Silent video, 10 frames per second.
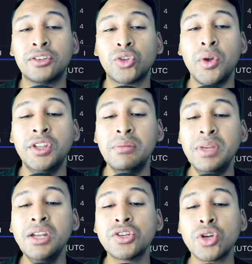So in the
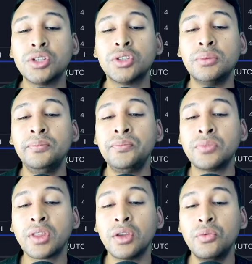medium short term,
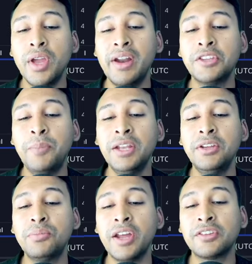we are expecting
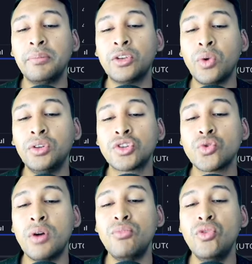price of Bitcoin to
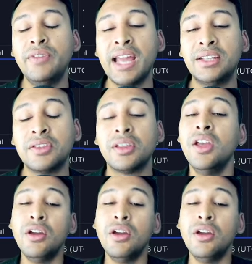show a move like this,